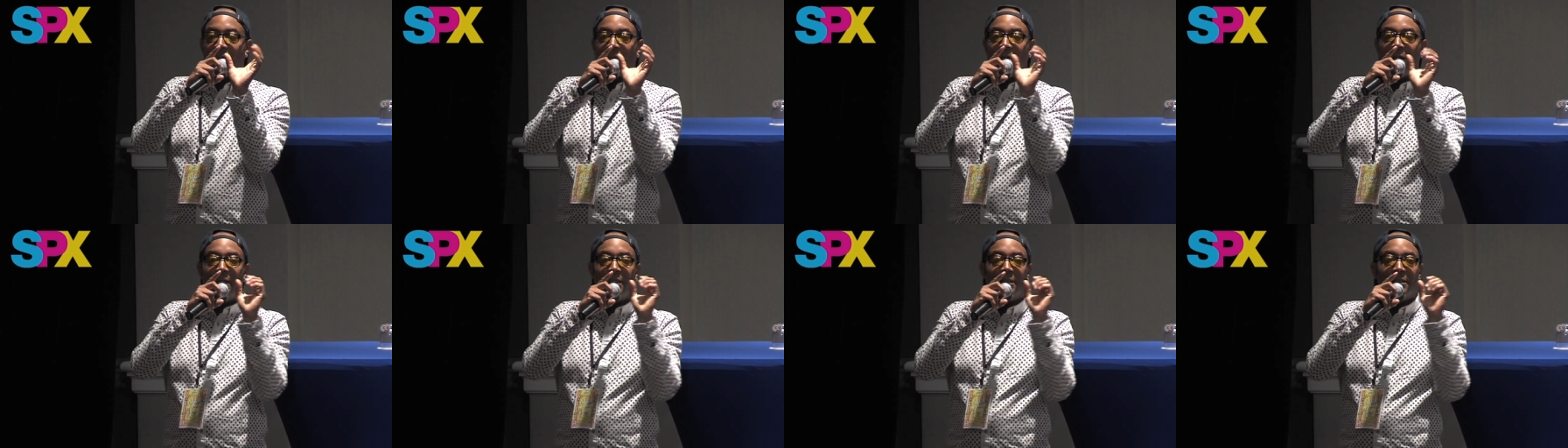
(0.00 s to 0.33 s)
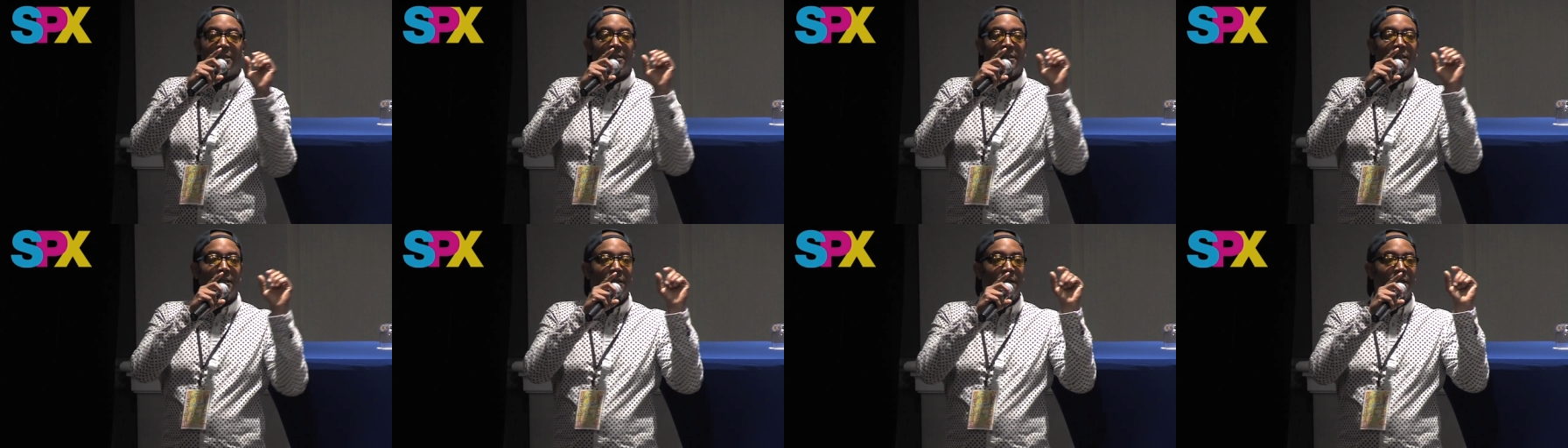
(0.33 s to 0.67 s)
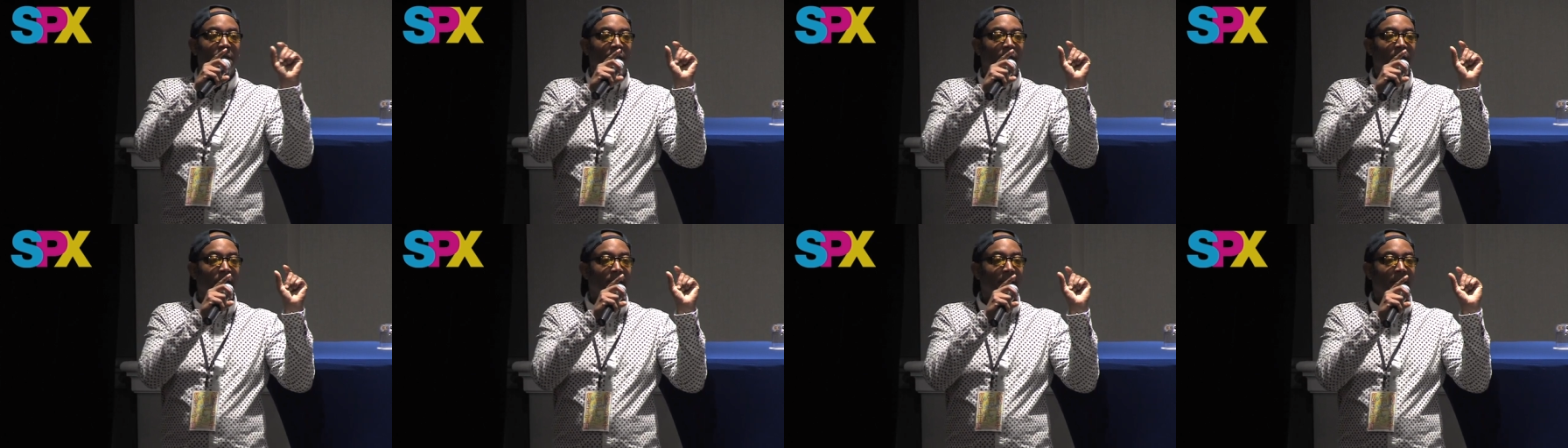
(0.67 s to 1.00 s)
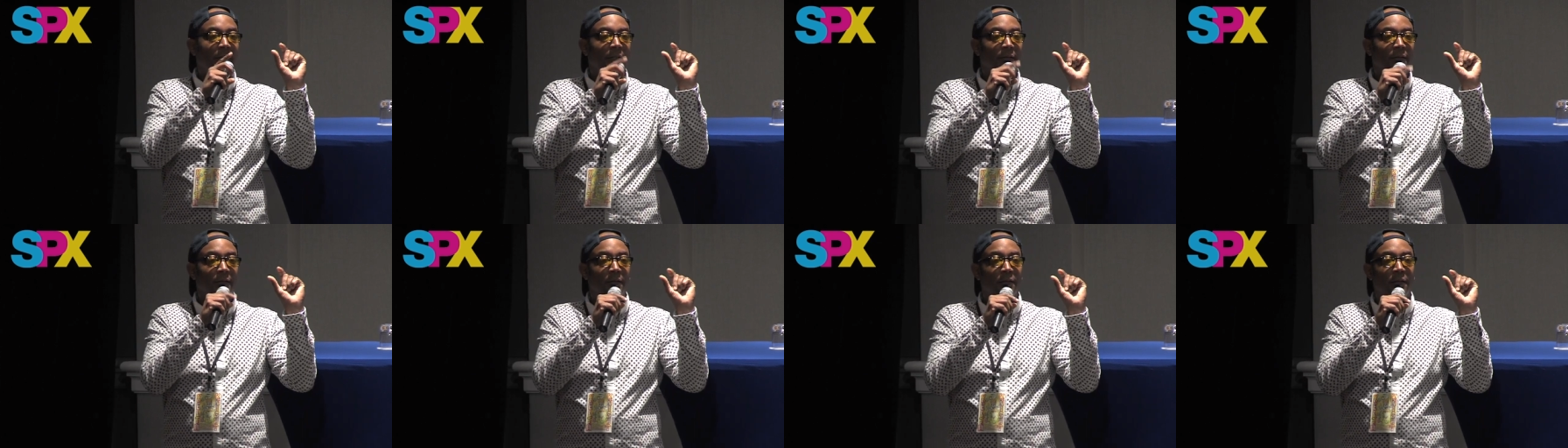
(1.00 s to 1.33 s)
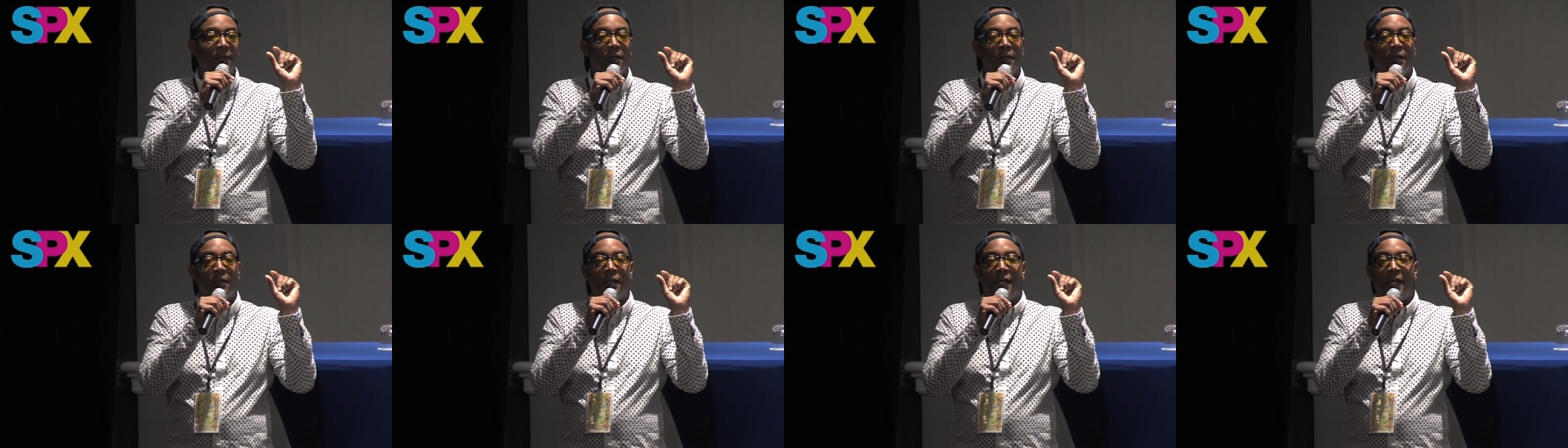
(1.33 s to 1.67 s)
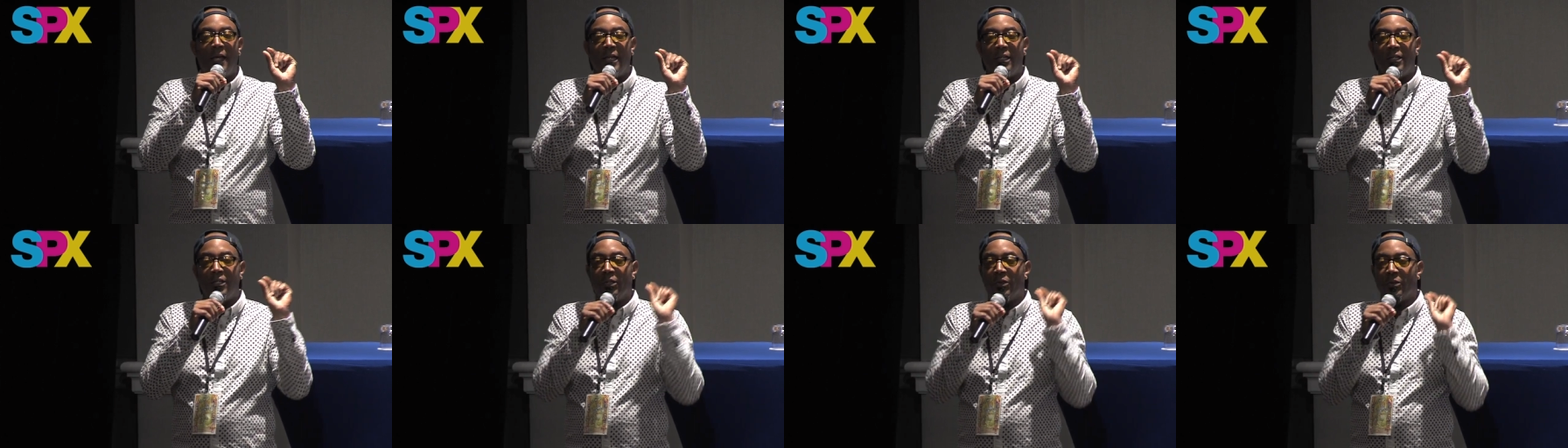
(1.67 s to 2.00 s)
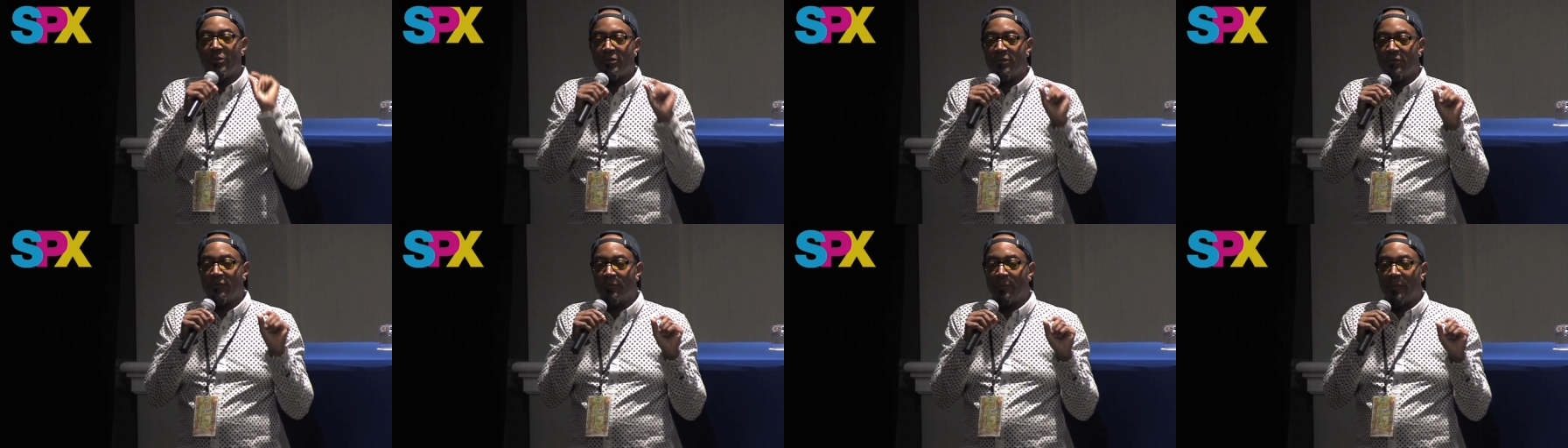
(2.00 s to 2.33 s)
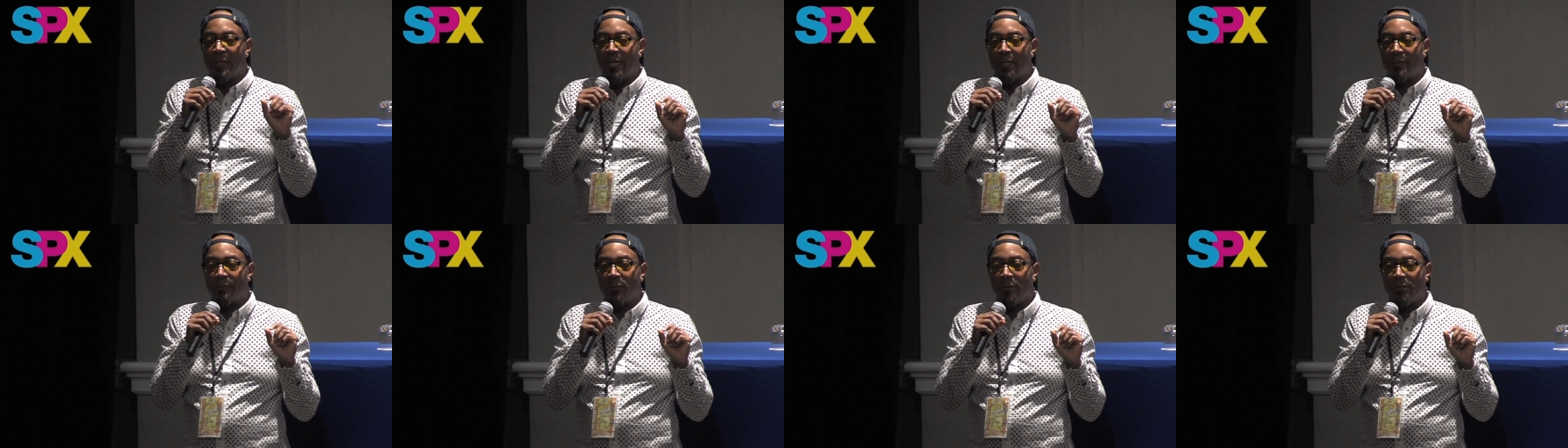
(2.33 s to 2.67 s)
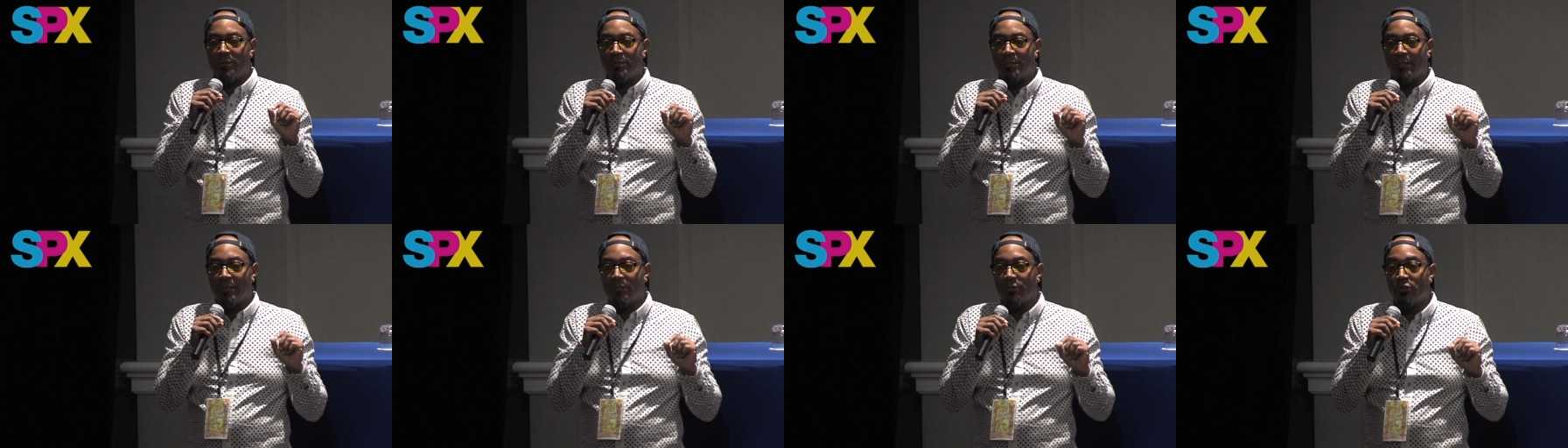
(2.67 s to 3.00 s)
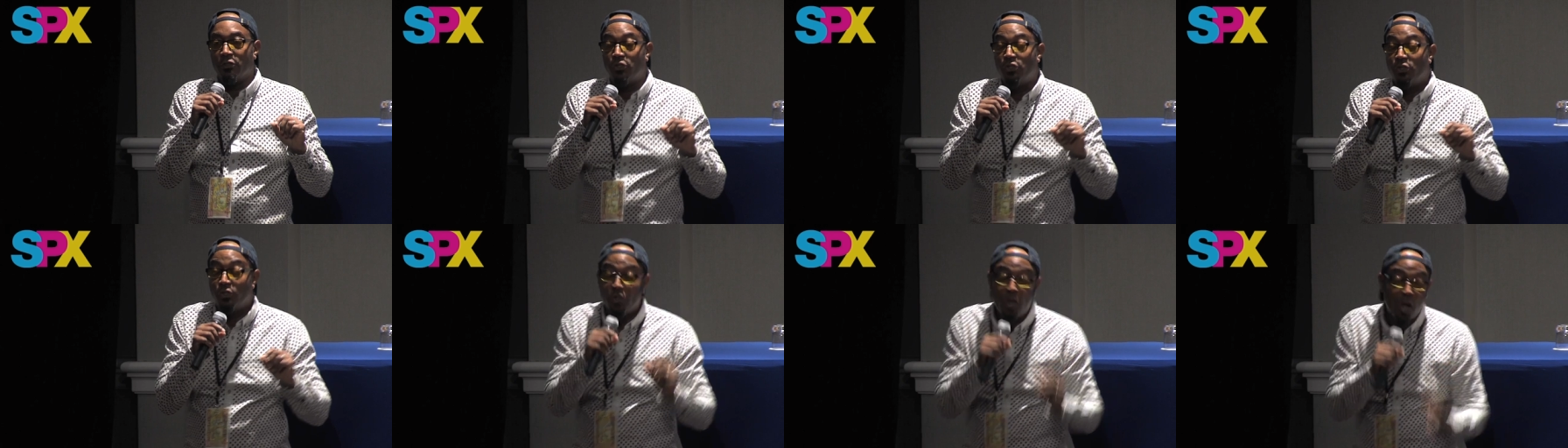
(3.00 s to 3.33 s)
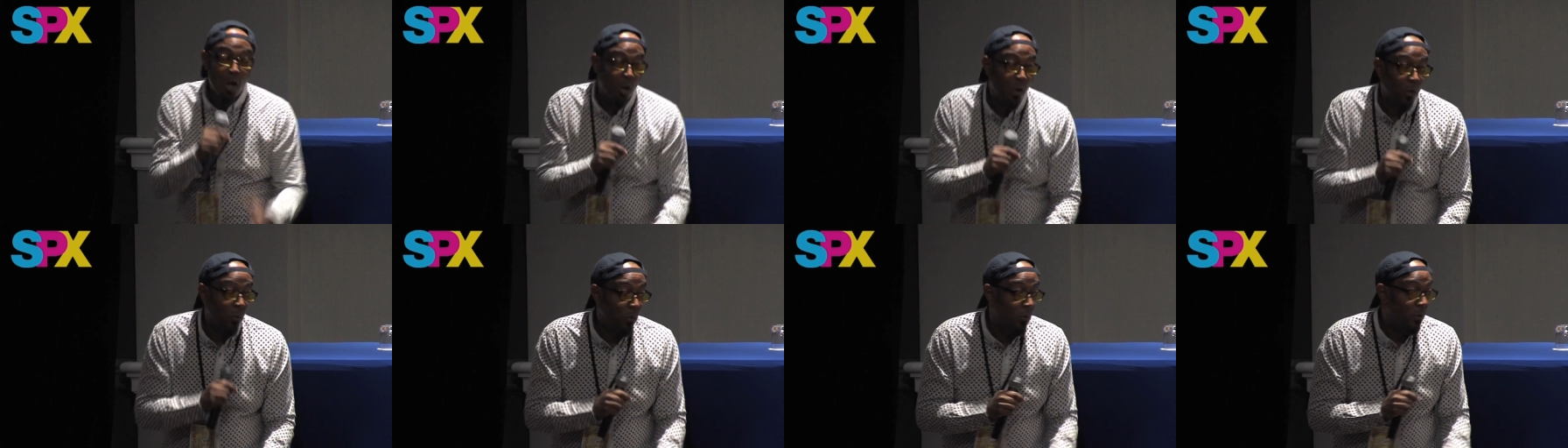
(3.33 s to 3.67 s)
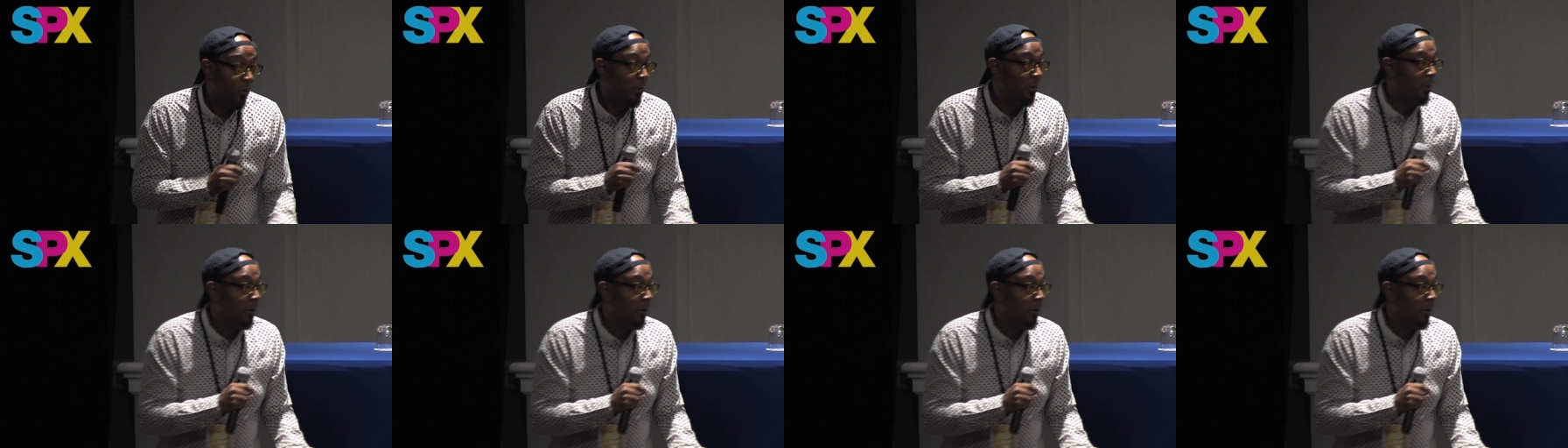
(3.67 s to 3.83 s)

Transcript: rights, and then 8 years of black president. So